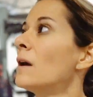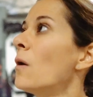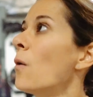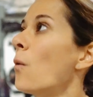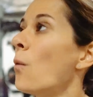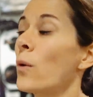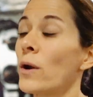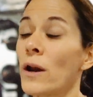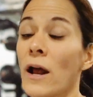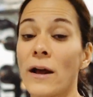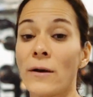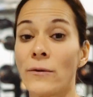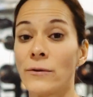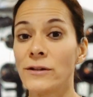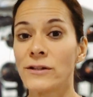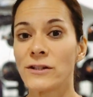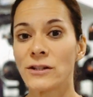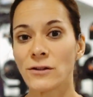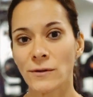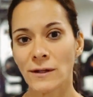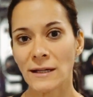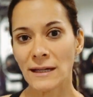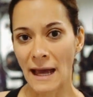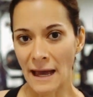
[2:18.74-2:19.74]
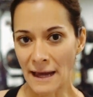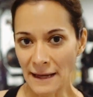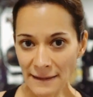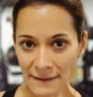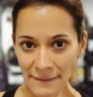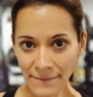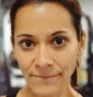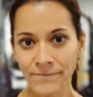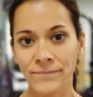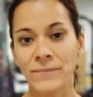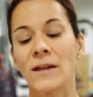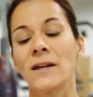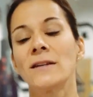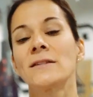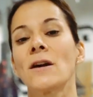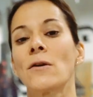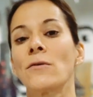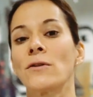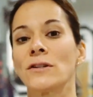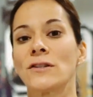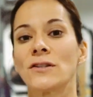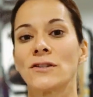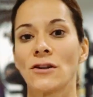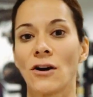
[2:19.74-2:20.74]
What I would do again is I
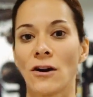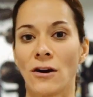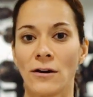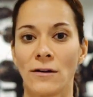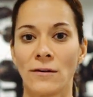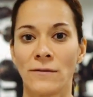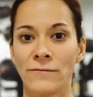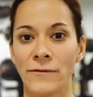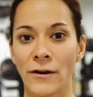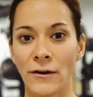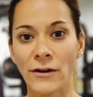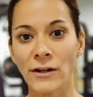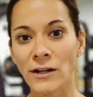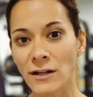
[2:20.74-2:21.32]
would start very